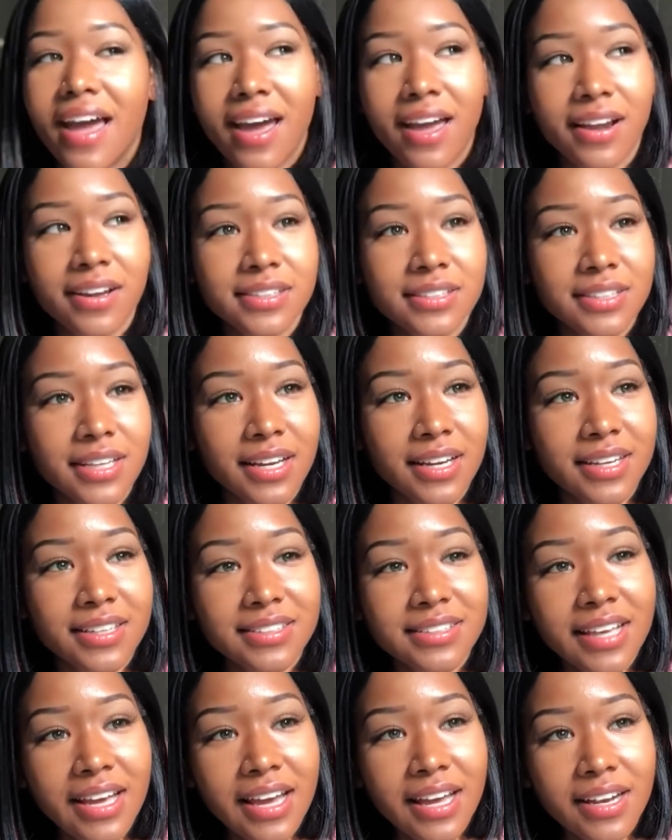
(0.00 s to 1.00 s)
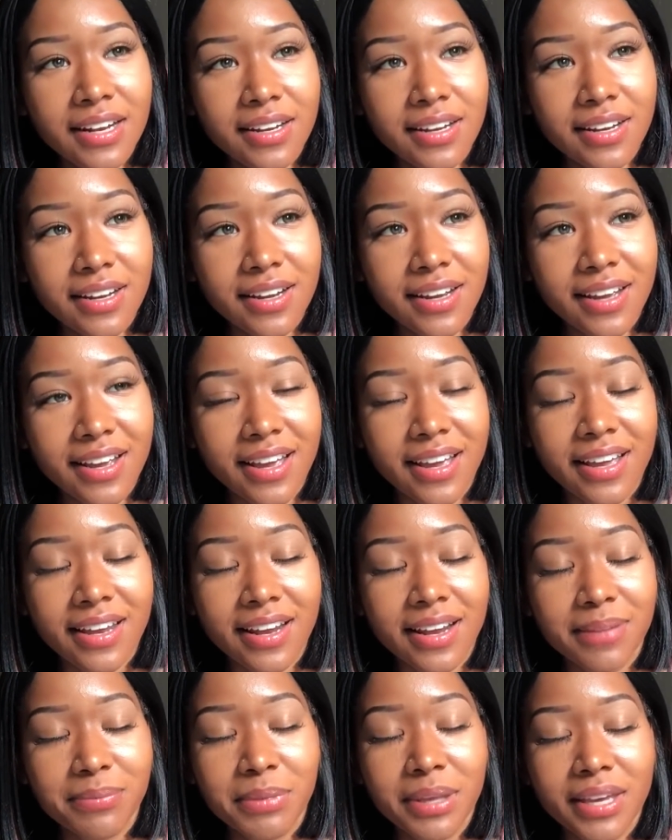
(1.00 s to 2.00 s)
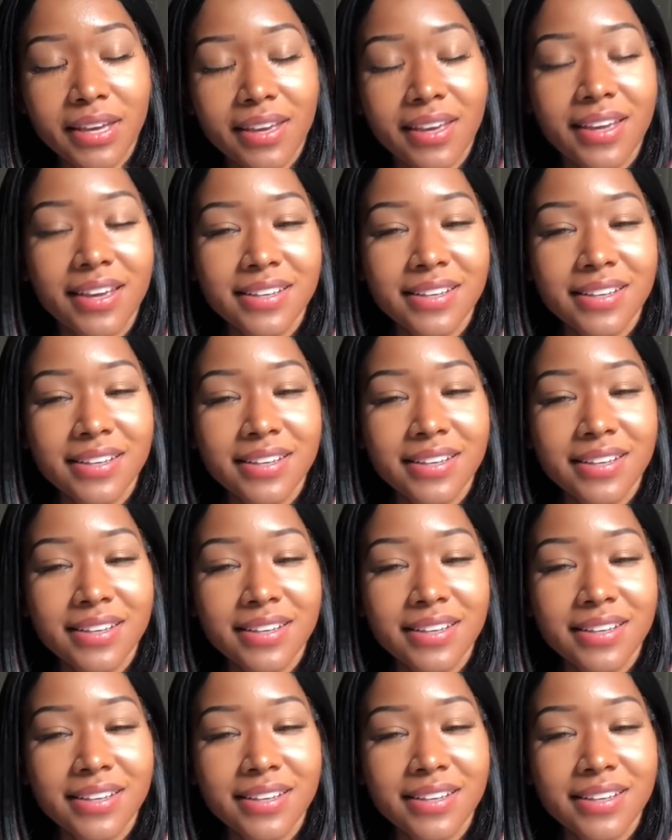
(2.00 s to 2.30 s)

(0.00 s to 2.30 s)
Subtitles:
And I was like, is that? And I'm thinking,